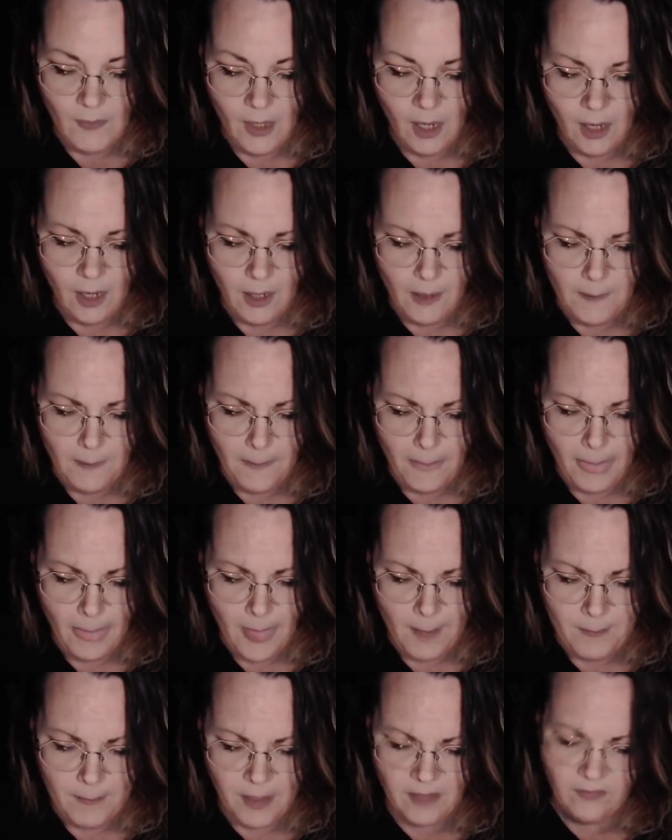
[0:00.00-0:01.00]

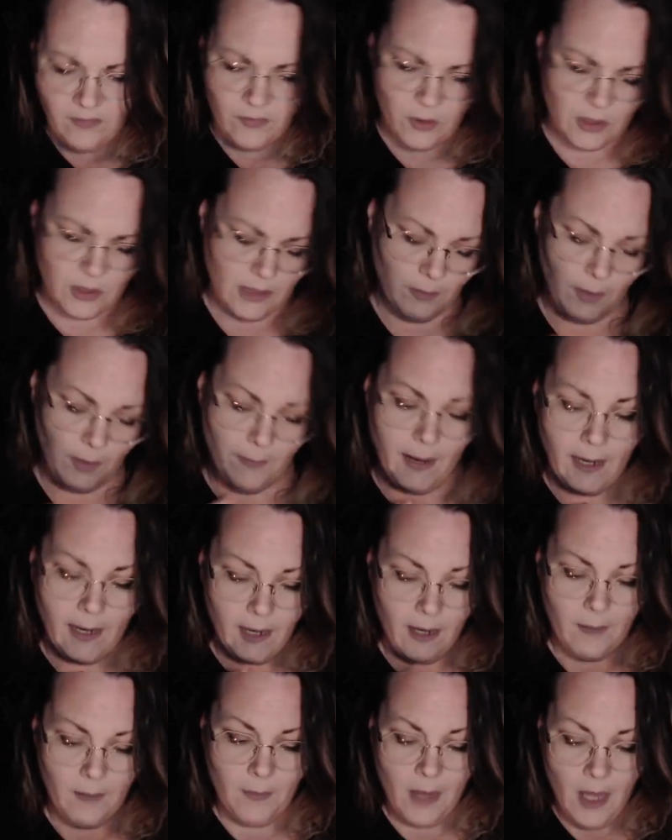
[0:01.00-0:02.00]
But first, let me back
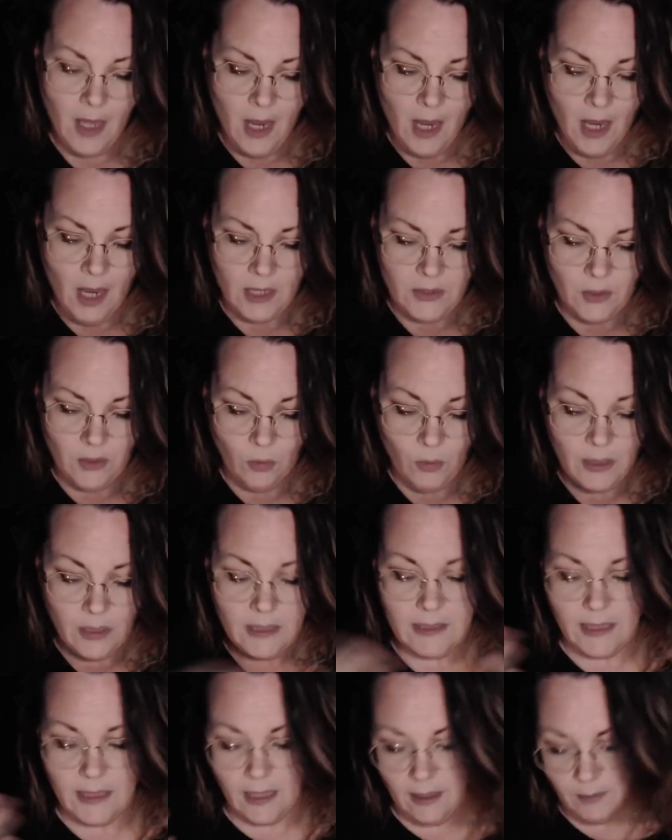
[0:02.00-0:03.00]
up. So what
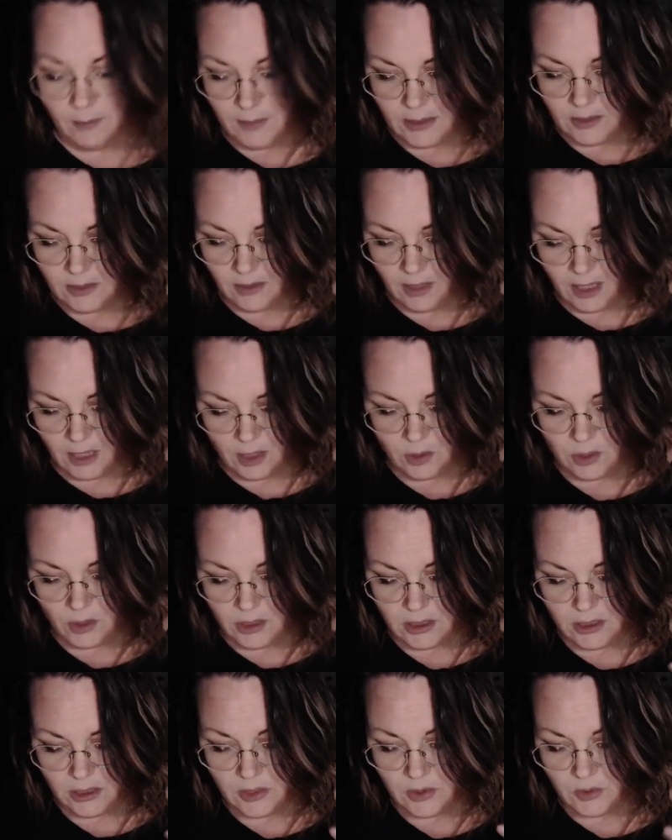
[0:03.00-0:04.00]
is elemental
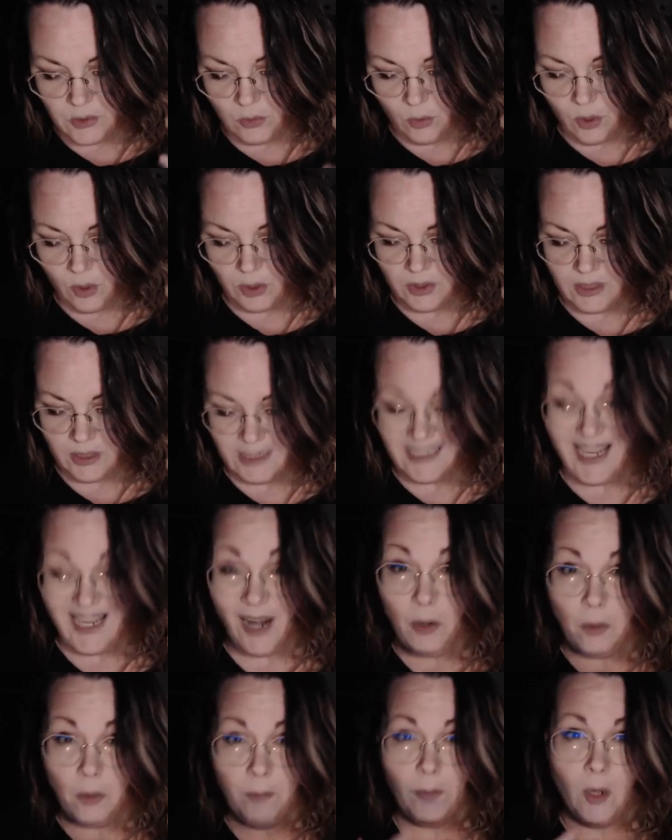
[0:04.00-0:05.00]
energy source? It's
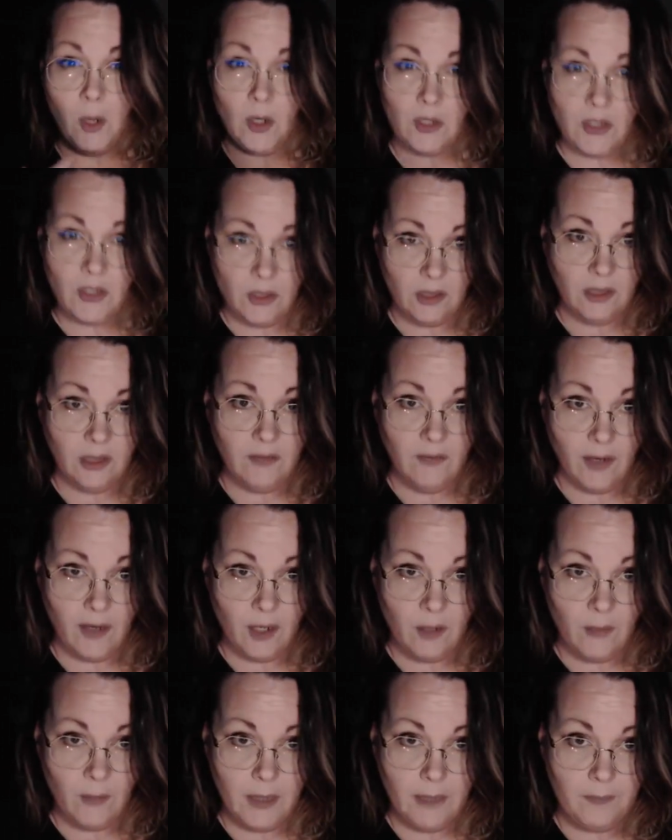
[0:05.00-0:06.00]
our personal
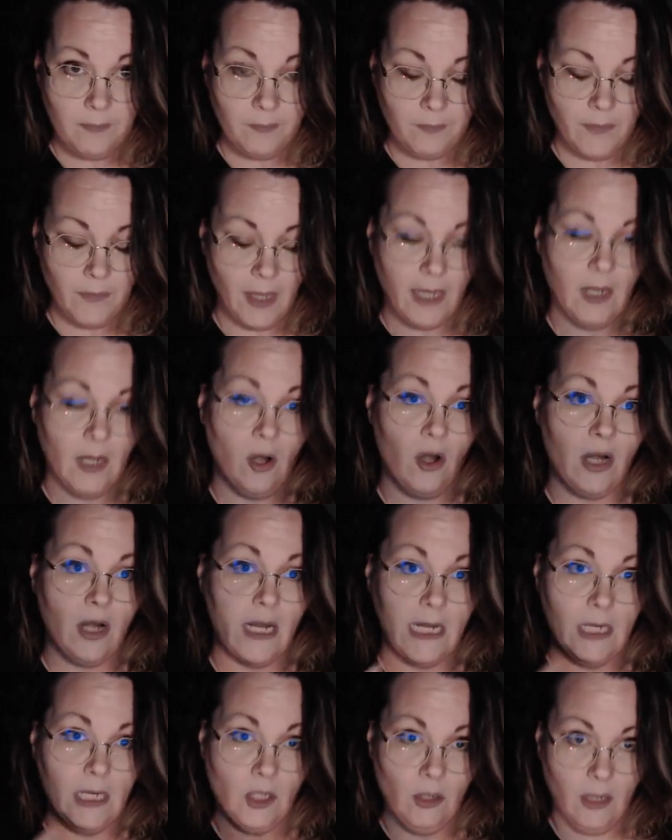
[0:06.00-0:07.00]
environment and our
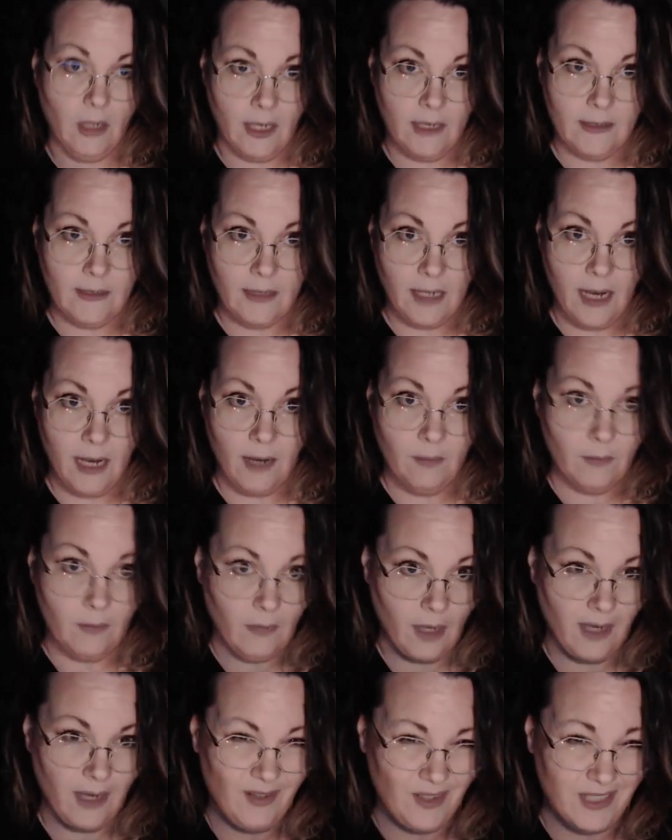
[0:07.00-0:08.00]
inner landscape,
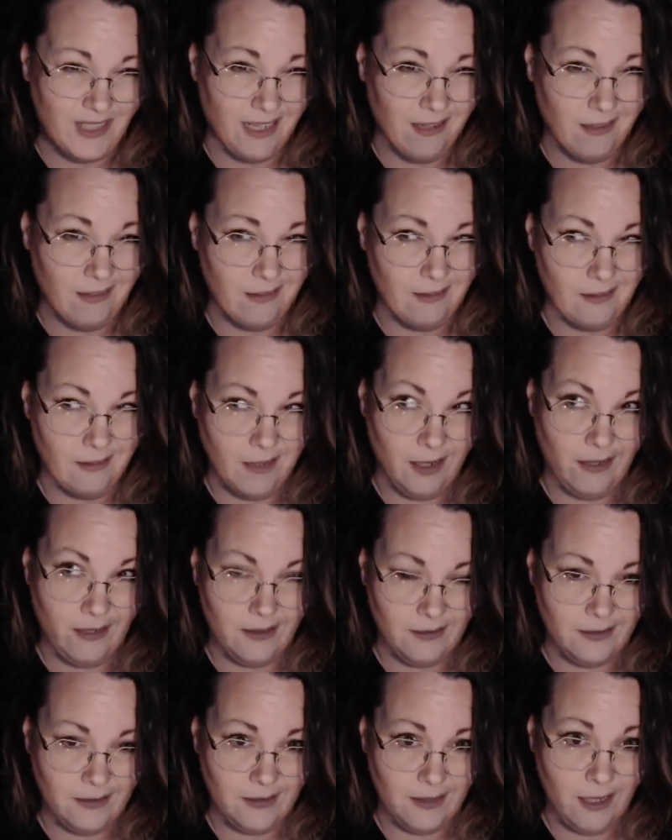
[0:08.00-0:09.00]
which I kind of
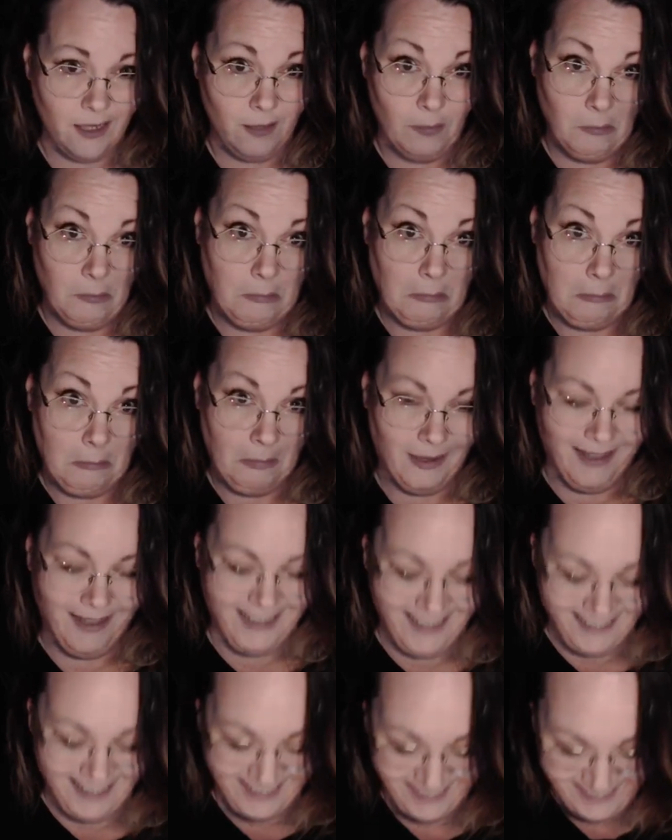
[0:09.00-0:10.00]
just said.
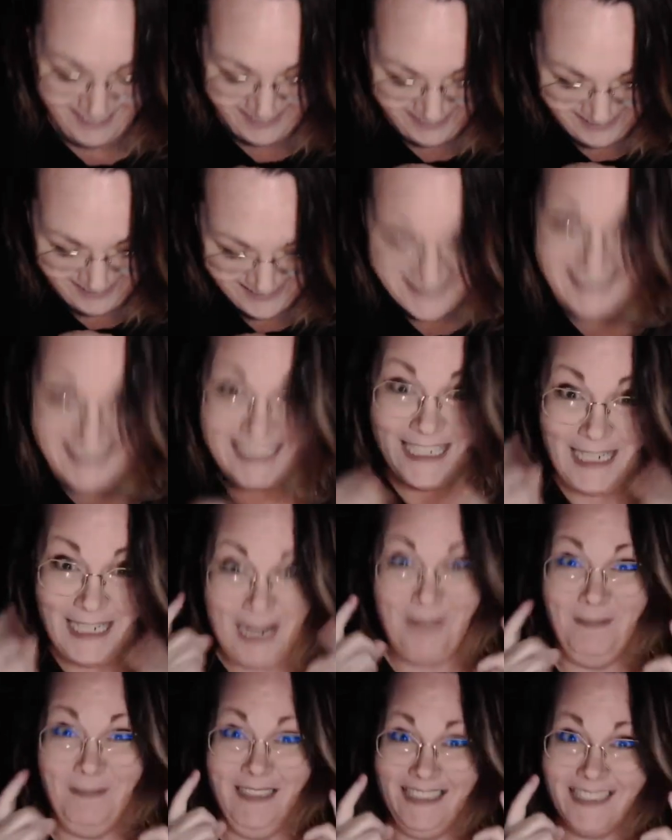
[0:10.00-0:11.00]
See,
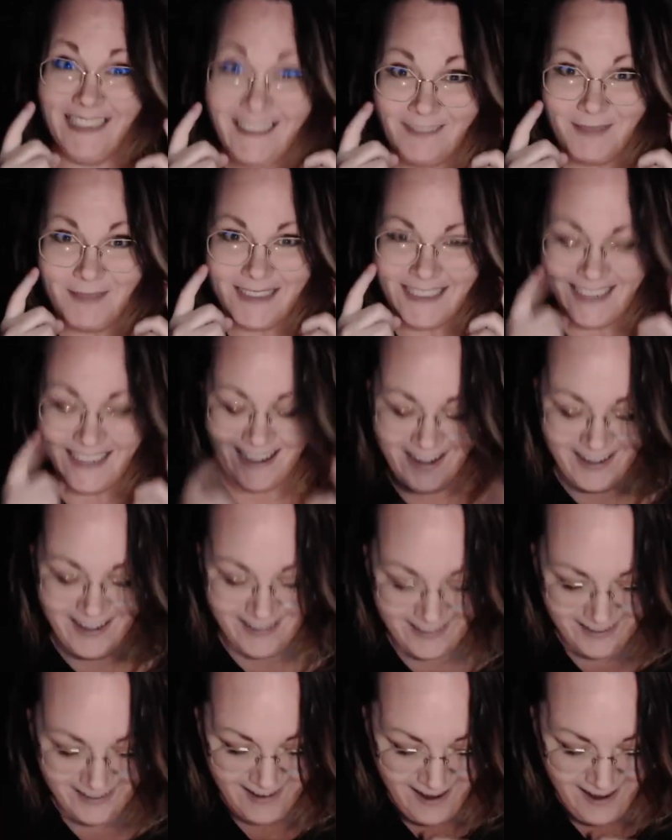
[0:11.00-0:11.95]
I'm a little bit chaotic.